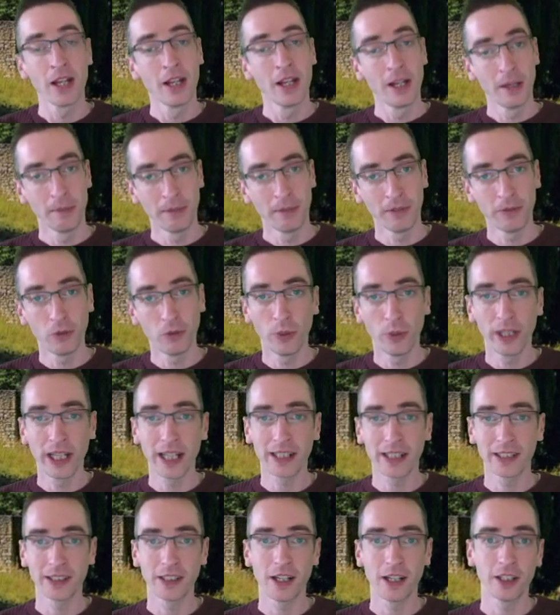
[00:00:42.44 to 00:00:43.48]
Before we
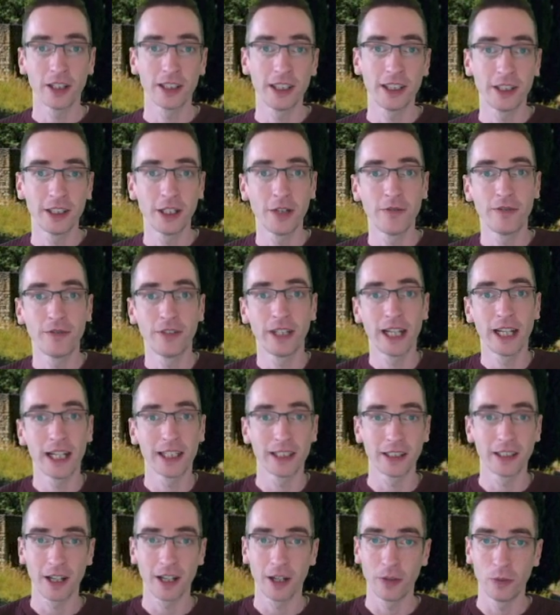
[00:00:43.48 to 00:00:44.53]
get started, don't
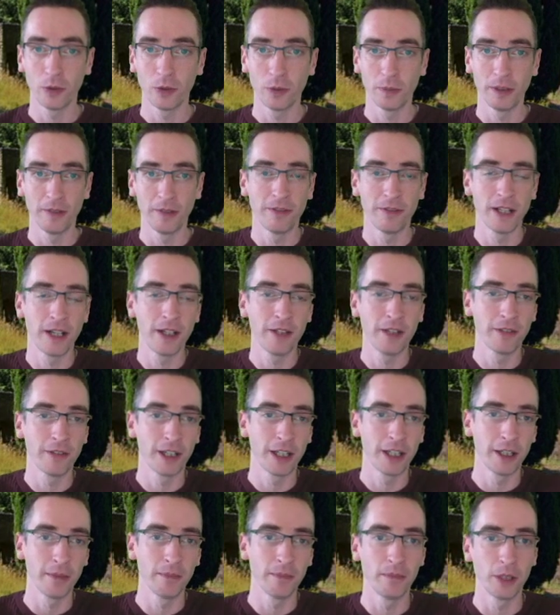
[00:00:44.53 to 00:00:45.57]
forget, I would be
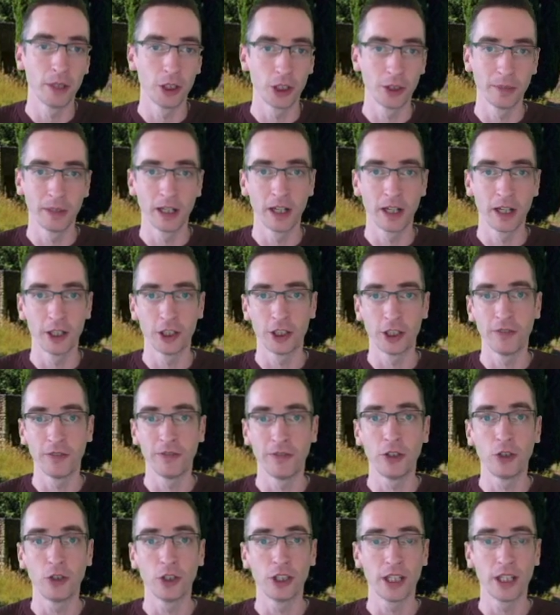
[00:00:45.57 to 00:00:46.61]
very much obliged if
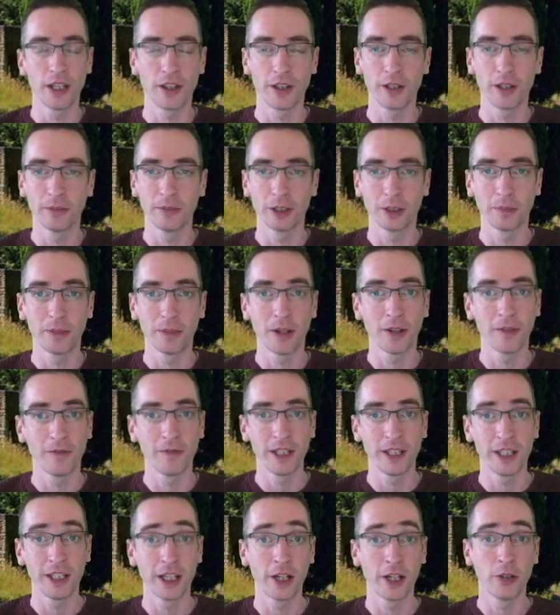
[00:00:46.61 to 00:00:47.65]
you could hit thumbs up on the
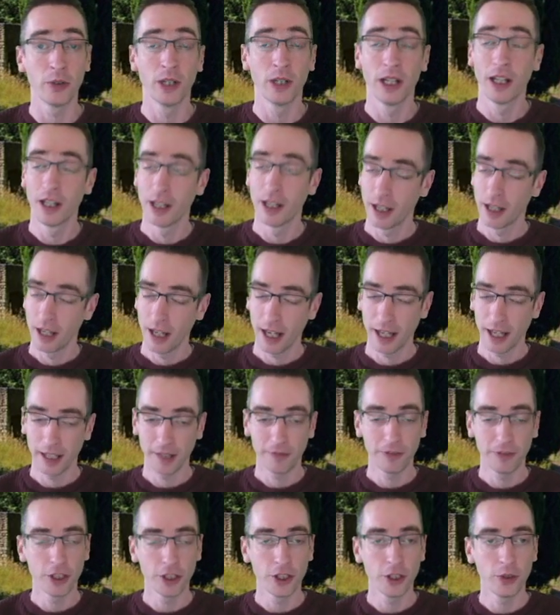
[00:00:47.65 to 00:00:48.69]
video, and
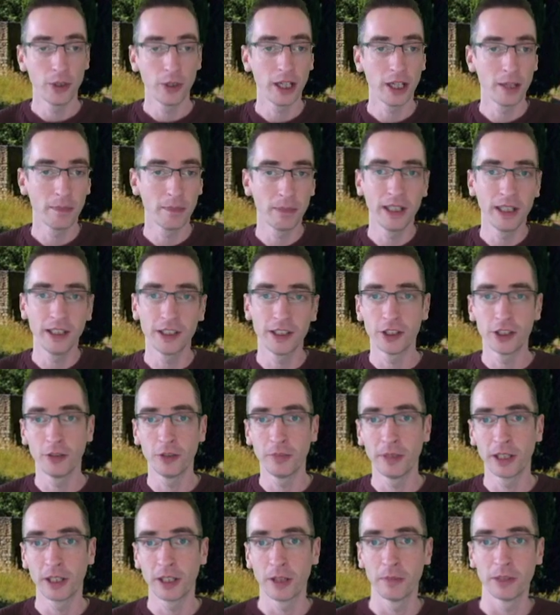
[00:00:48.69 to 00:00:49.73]
if you're new here, please do
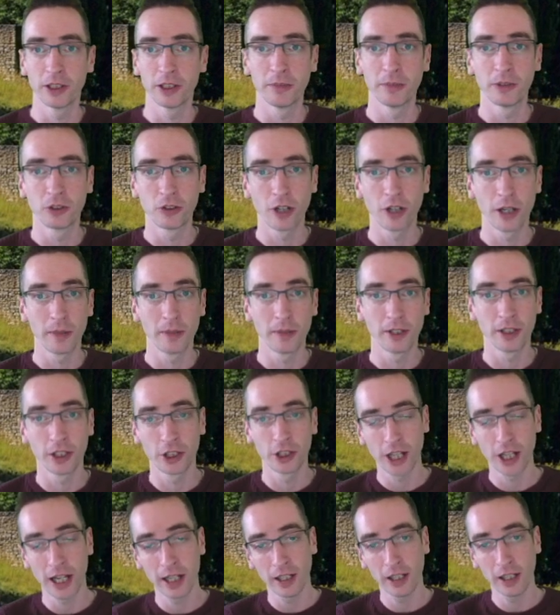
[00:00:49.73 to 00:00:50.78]
become a subscriber of the
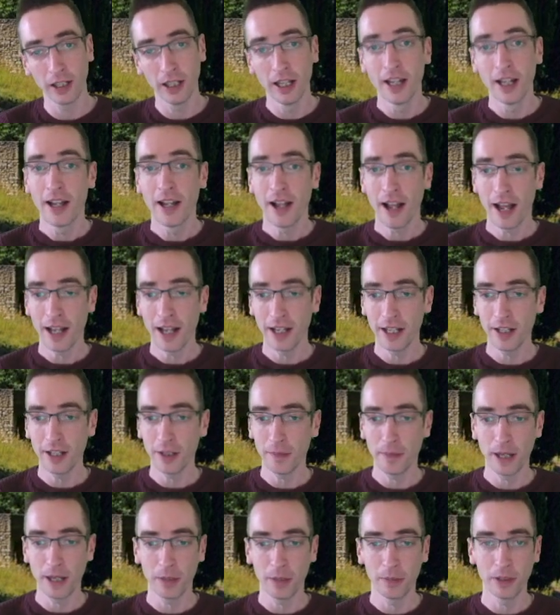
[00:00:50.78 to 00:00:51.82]
channel and hit the
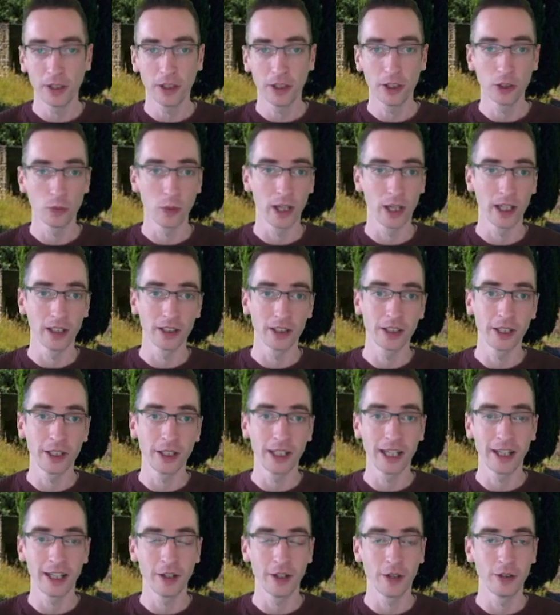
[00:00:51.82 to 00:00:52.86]
bell button as well so you
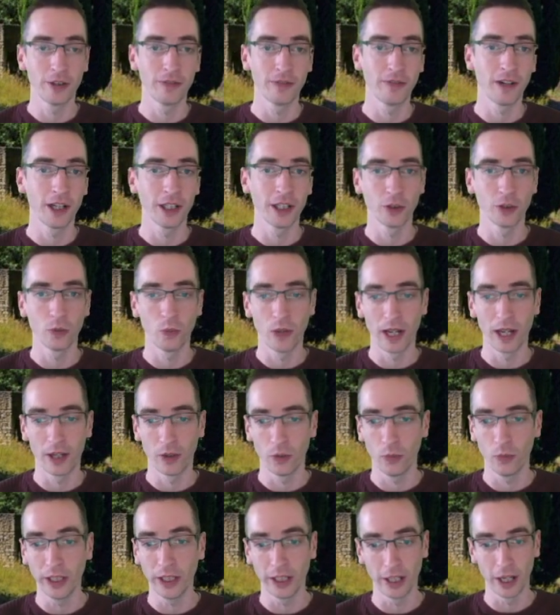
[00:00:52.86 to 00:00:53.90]
get notified when
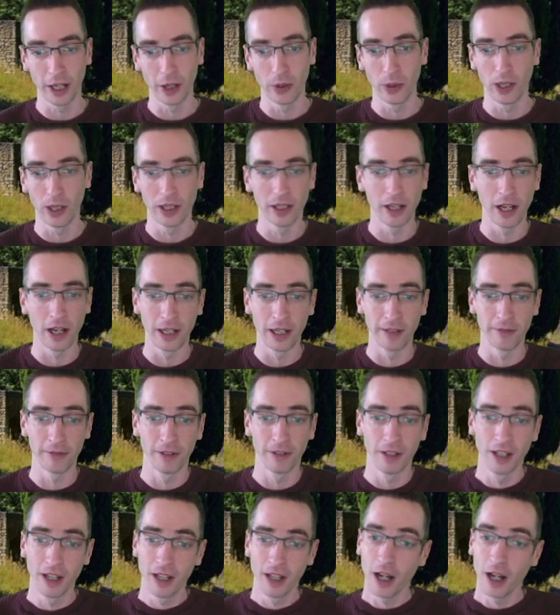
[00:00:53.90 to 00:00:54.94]
we go live.
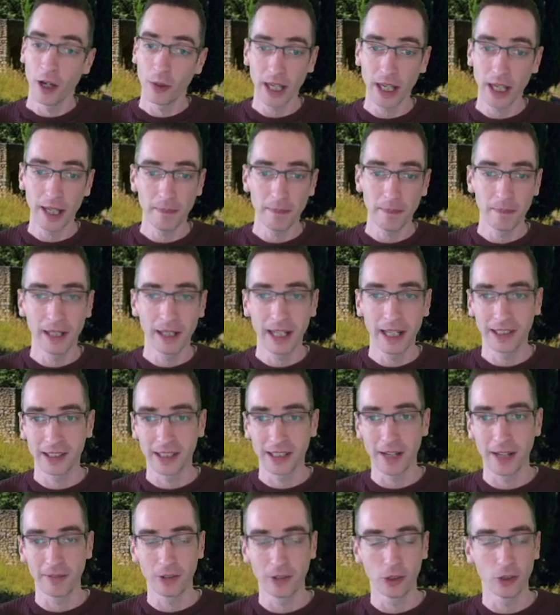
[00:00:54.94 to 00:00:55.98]
Okay, let's
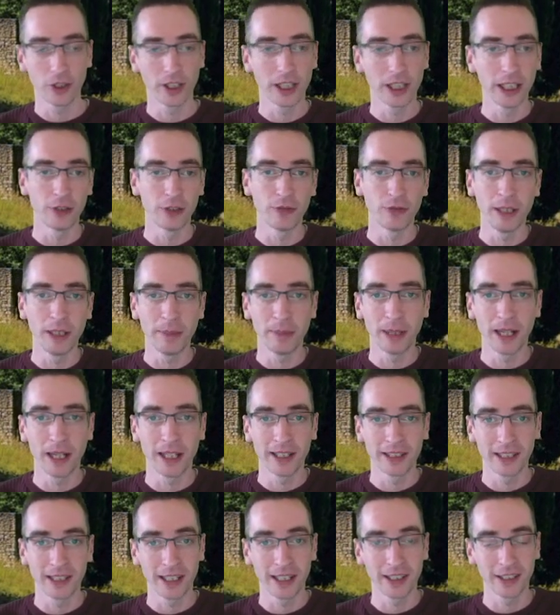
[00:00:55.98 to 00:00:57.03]
have a look at these
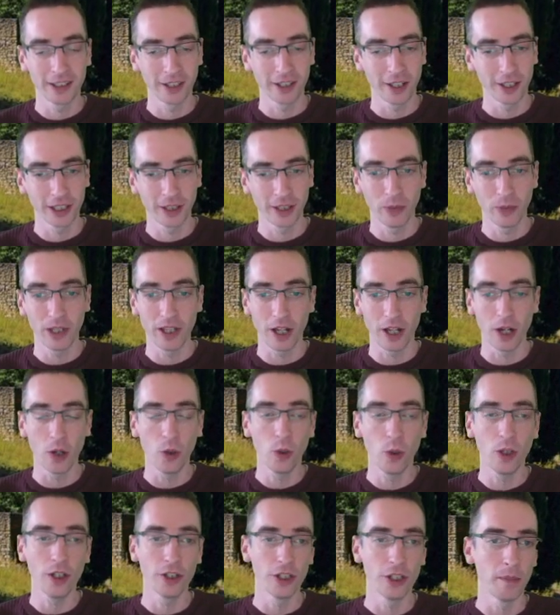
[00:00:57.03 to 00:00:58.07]
replays then, starting with
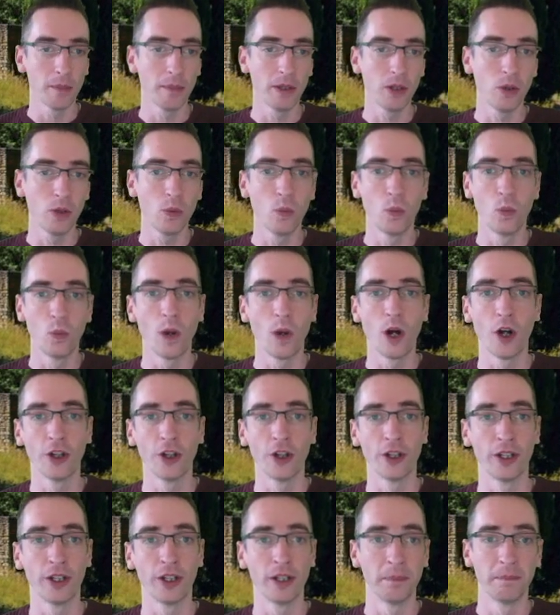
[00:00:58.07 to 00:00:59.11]
hole number
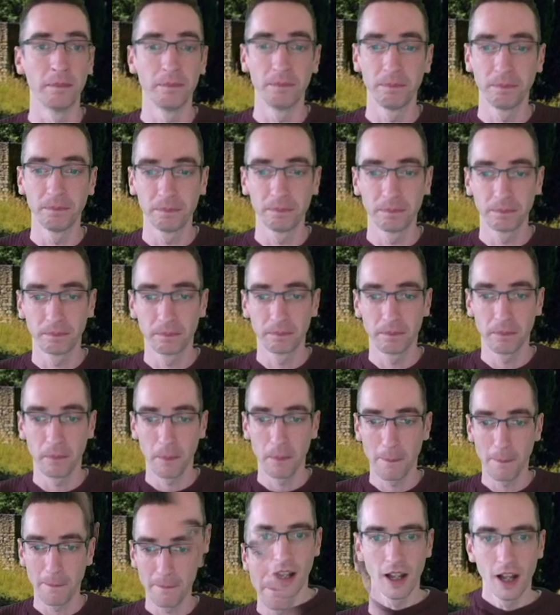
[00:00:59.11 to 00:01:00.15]
1.
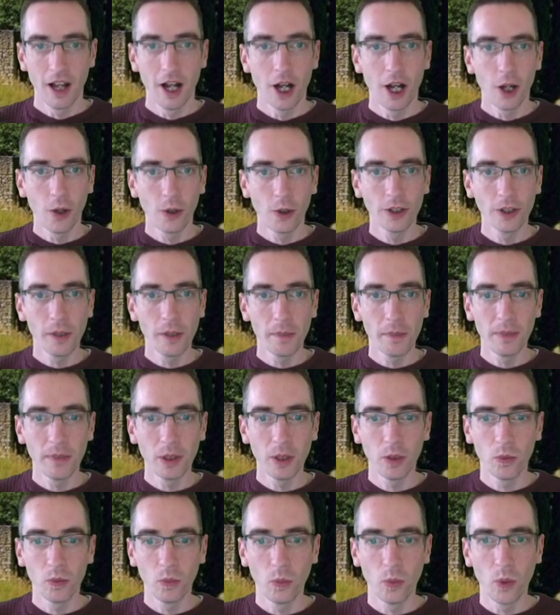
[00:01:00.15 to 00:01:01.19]
Hole
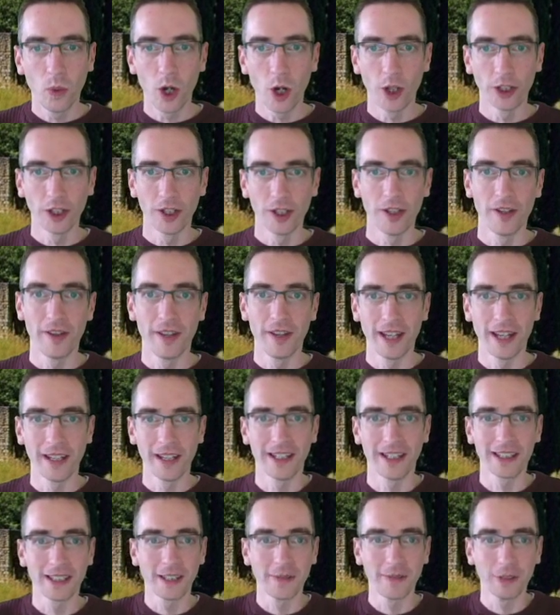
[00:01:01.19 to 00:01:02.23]
number 1 then,
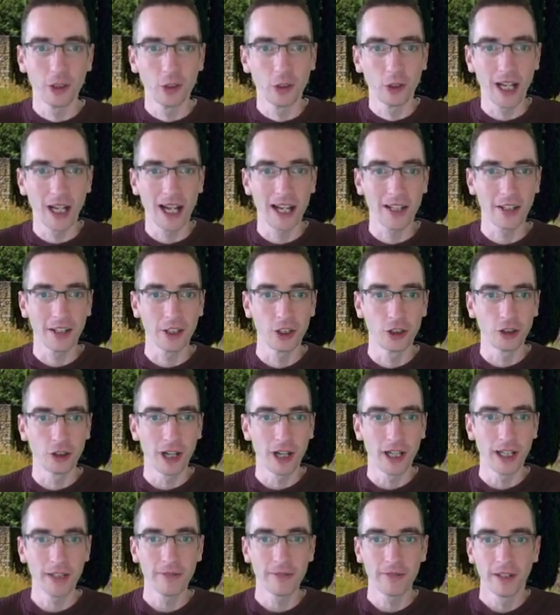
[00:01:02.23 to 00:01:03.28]
let's have a look at the
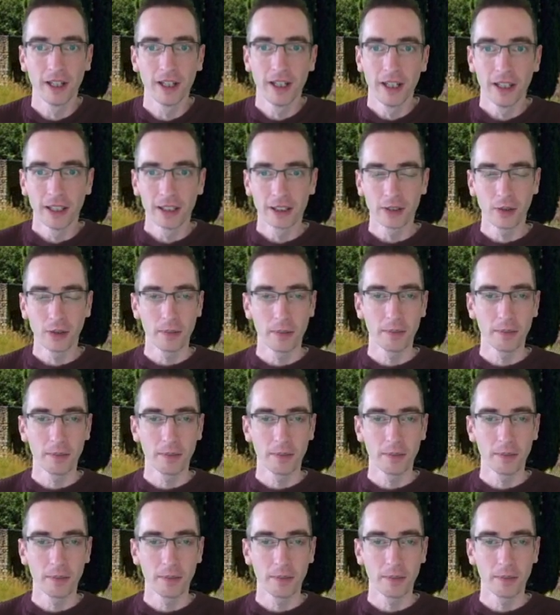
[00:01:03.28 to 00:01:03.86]
drive. So I'm